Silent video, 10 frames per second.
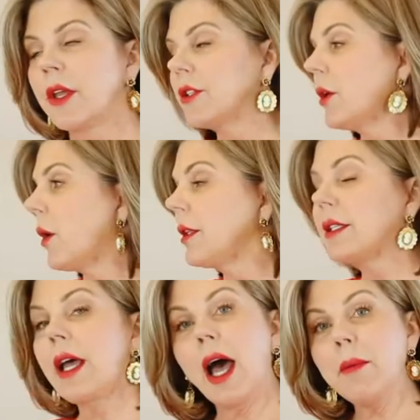So on the
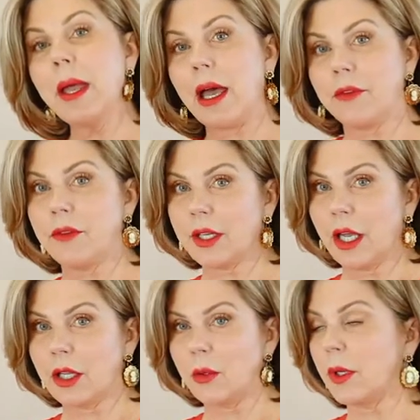top half of the
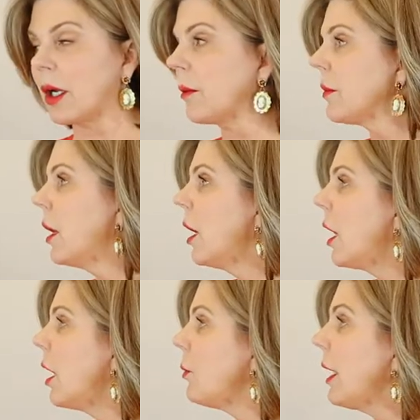color wheel,
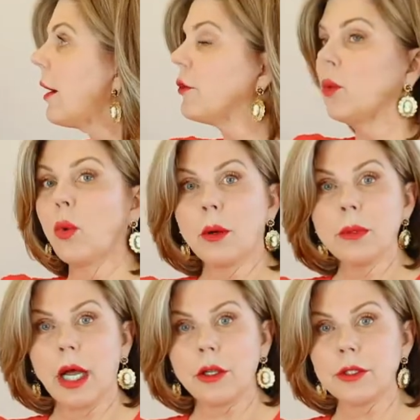we have the warm
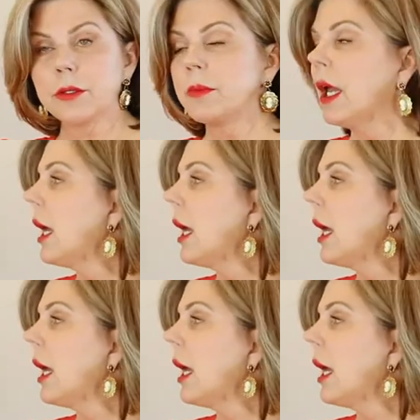colors.